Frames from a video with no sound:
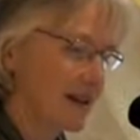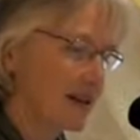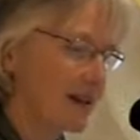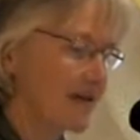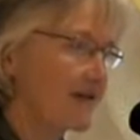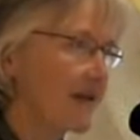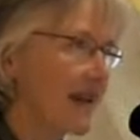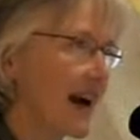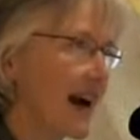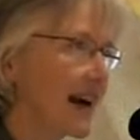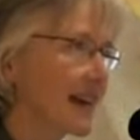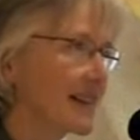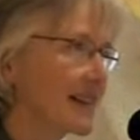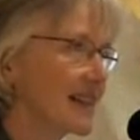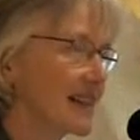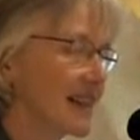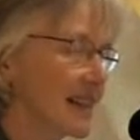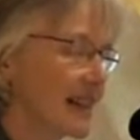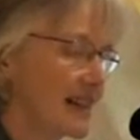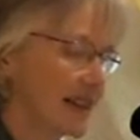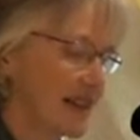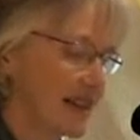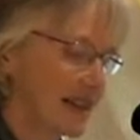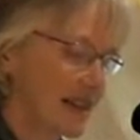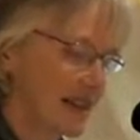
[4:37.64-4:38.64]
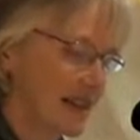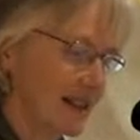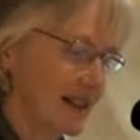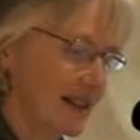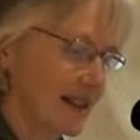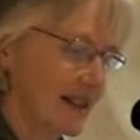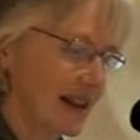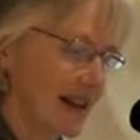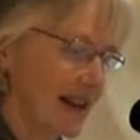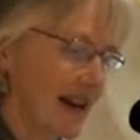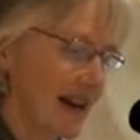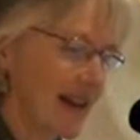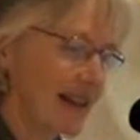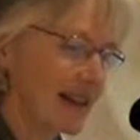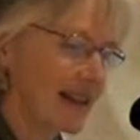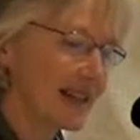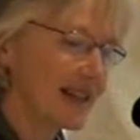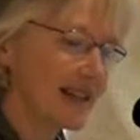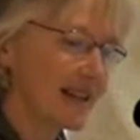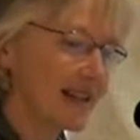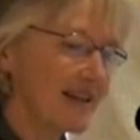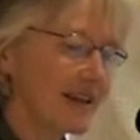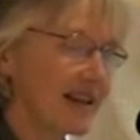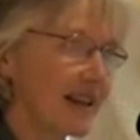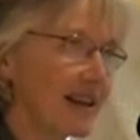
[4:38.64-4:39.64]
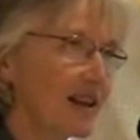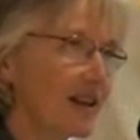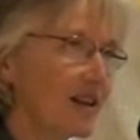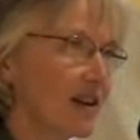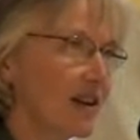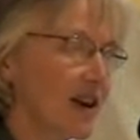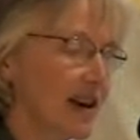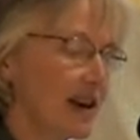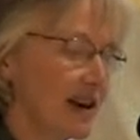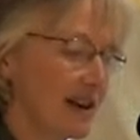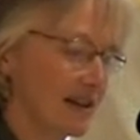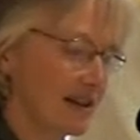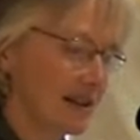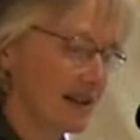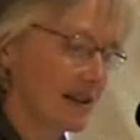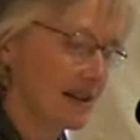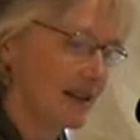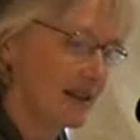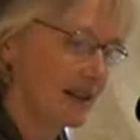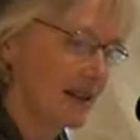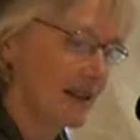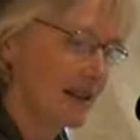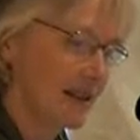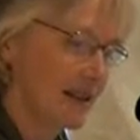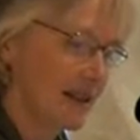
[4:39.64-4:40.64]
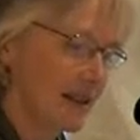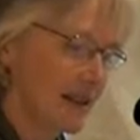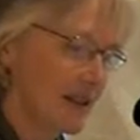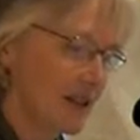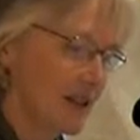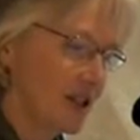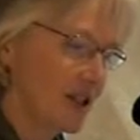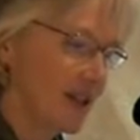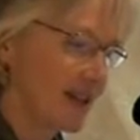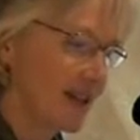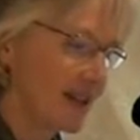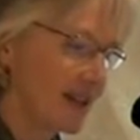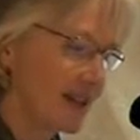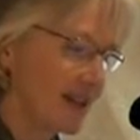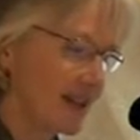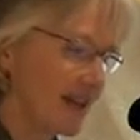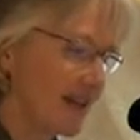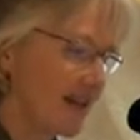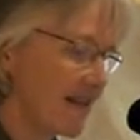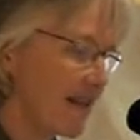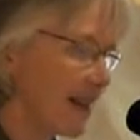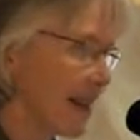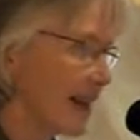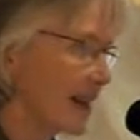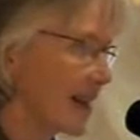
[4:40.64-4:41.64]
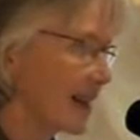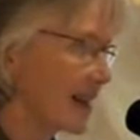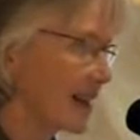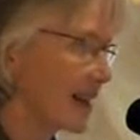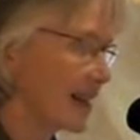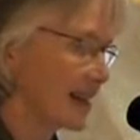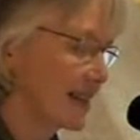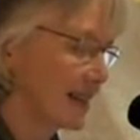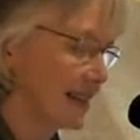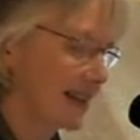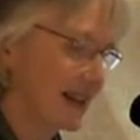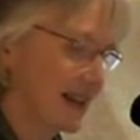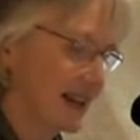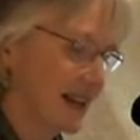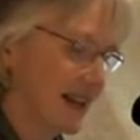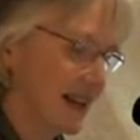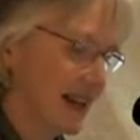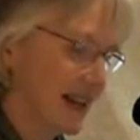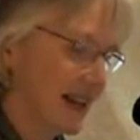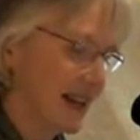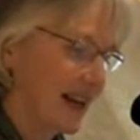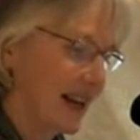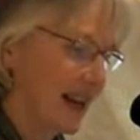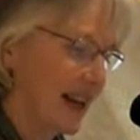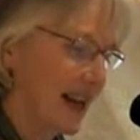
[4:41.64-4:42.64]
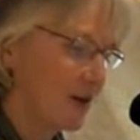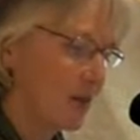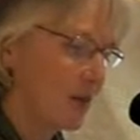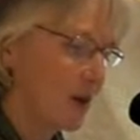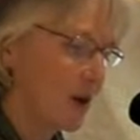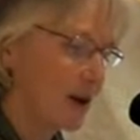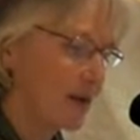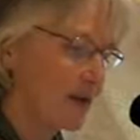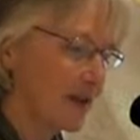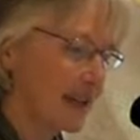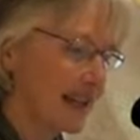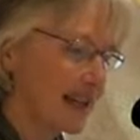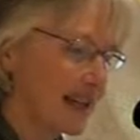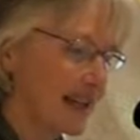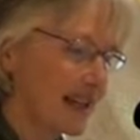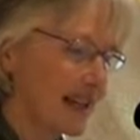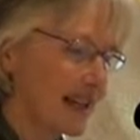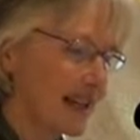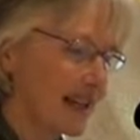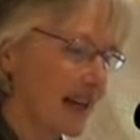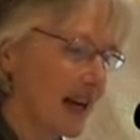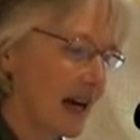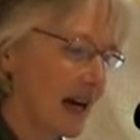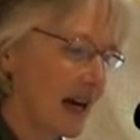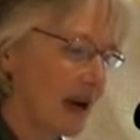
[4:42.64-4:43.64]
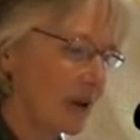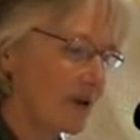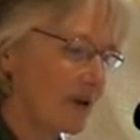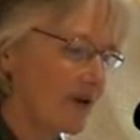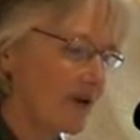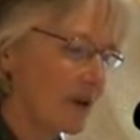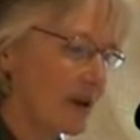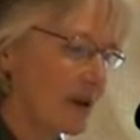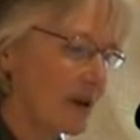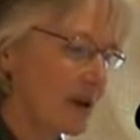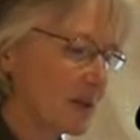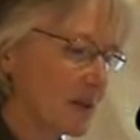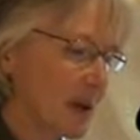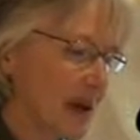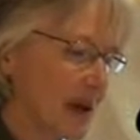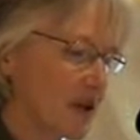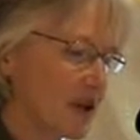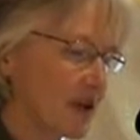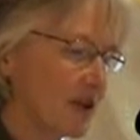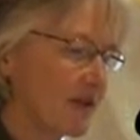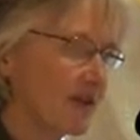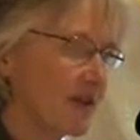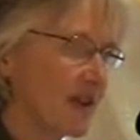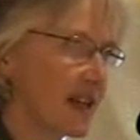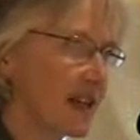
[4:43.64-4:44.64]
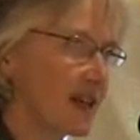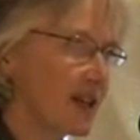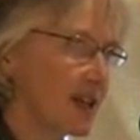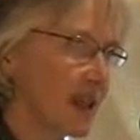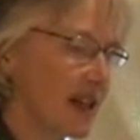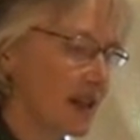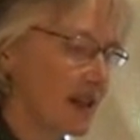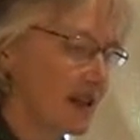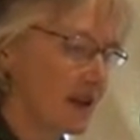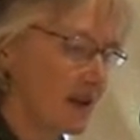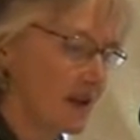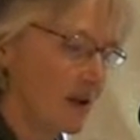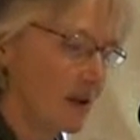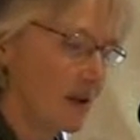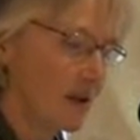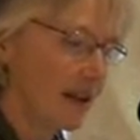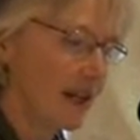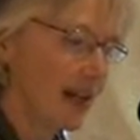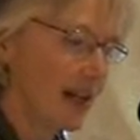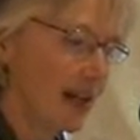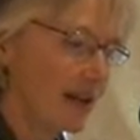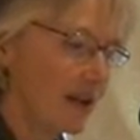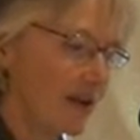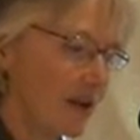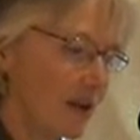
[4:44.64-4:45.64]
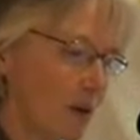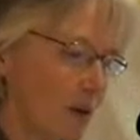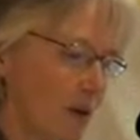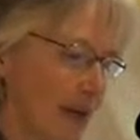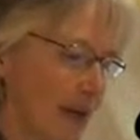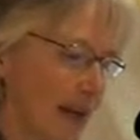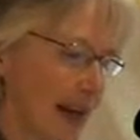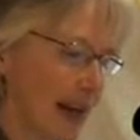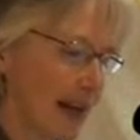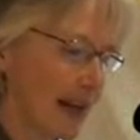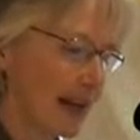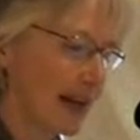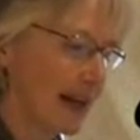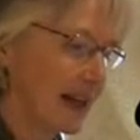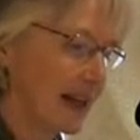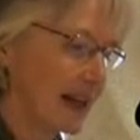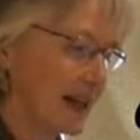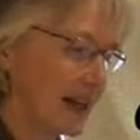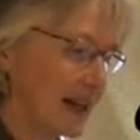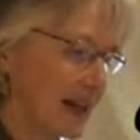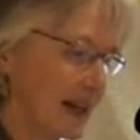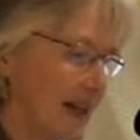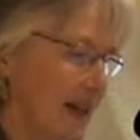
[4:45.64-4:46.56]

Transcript: The fact is, I didn't think at all. Just didn't think. Handwoven didn't come from special vision or careful planning.